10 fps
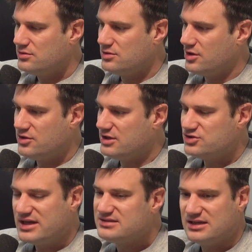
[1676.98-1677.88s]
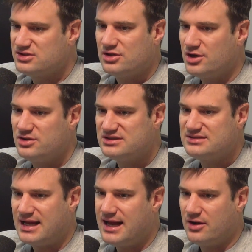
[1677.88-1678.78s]
the the train station closes
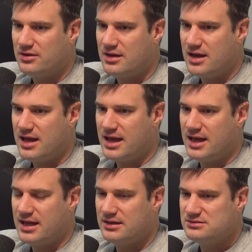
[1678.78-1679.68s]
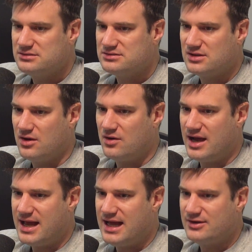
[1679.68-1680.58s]
down. And so
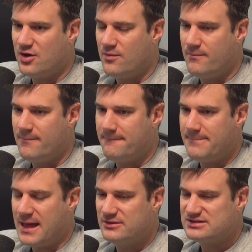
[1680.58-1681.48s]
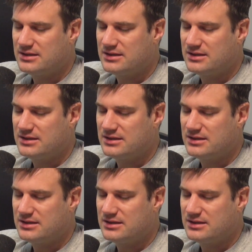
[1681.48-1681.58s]
I had no, I was